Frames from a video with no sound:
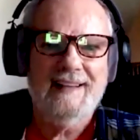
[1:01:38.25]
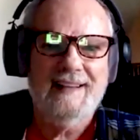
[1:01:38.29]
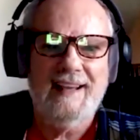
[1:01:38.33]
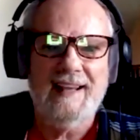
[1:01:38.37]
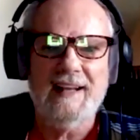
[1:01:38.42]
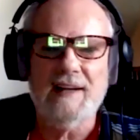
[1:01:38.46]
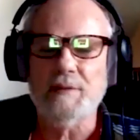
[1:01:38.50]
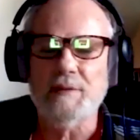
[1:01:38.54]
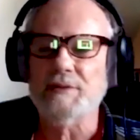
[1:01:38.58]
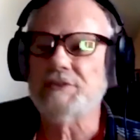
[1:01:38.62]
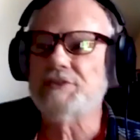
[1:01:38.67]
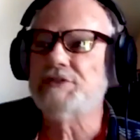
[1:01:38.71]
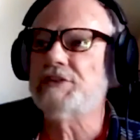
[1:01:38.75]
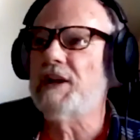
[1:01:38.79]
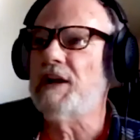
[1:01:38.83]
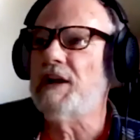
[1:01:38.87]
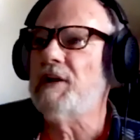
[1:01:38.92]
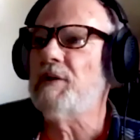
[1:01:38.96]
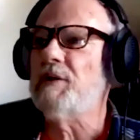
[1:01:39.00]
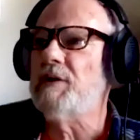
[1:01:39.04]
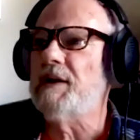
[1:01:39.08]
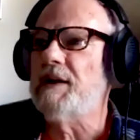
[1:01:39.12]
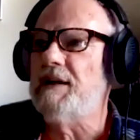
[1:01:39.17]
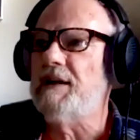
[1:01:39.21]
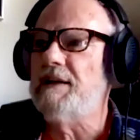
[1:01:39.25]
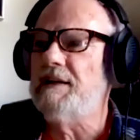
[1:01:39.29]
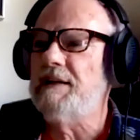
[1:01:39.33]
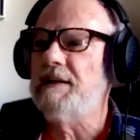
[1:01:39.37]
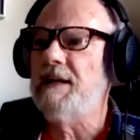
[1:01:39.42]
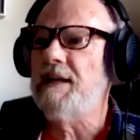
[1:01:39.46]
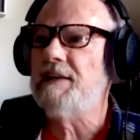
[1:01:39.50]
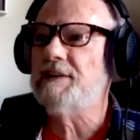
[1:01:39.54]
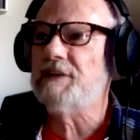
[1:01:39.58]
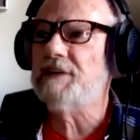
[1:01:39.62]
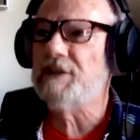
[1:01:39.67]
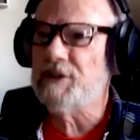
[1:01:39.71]
And it was Jerry.
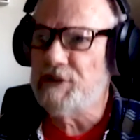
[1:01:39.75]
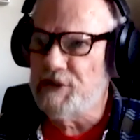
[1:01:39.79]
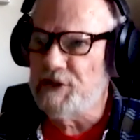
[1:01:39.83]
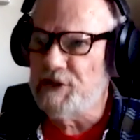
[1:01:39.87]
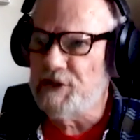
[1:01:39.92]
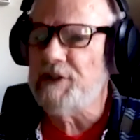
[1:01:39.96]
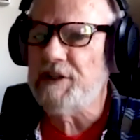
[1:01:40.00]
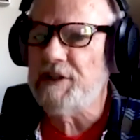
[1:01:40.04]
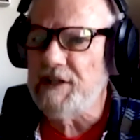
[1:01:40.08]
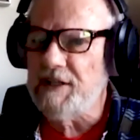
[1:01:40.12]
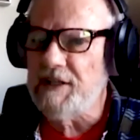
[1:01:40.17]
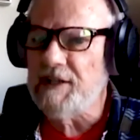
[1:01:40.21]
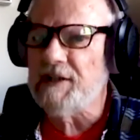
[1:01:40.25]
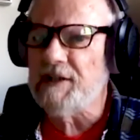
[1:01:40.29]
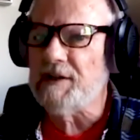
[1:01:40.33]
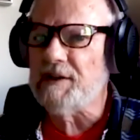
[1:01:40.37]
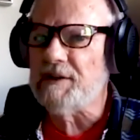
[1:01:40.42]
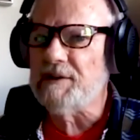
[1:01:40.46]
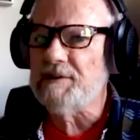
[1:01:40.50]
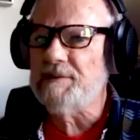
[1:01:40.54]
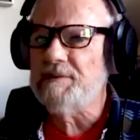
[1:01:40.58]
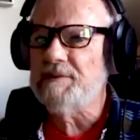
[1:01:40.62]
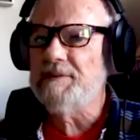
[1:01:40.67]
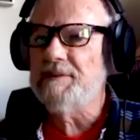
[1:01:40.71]
He has a good ear.